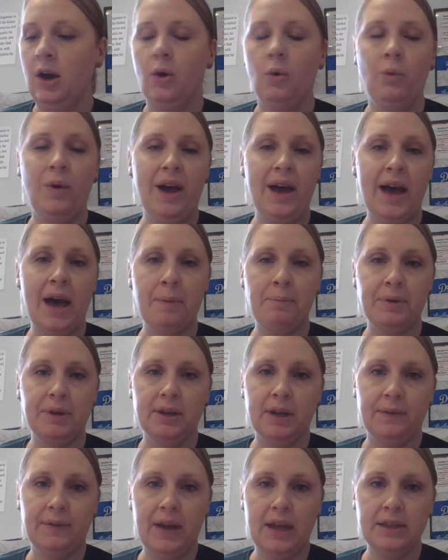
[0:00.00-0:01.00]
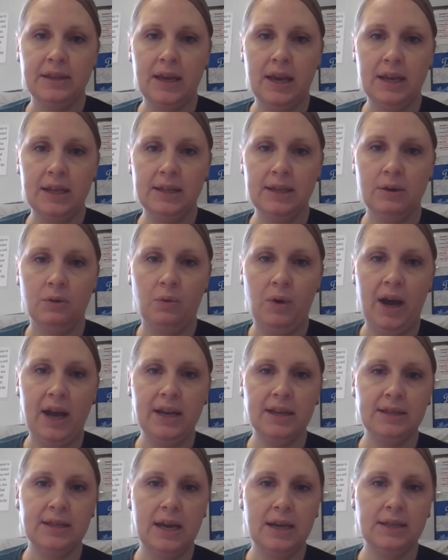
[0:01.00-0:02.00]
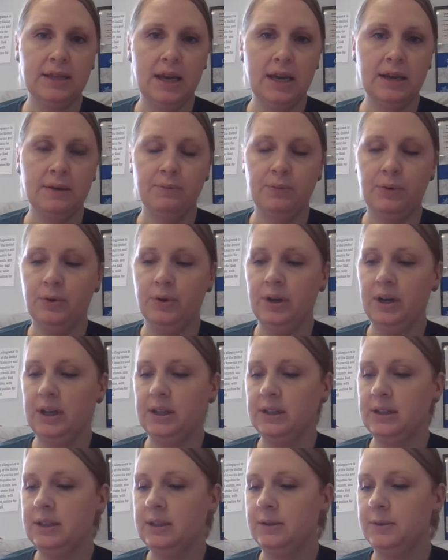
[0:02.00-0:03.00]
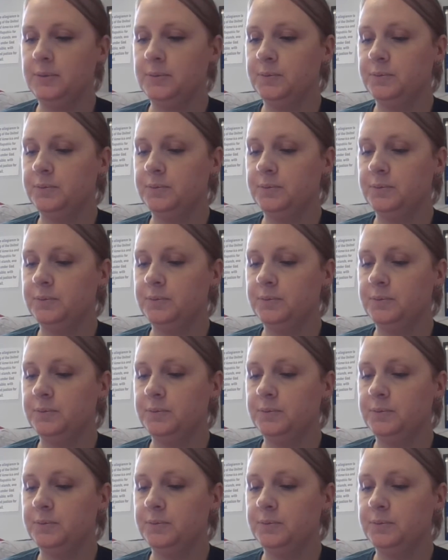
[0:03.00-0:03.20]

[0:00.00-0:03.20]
What happened on that date? Why is that date important?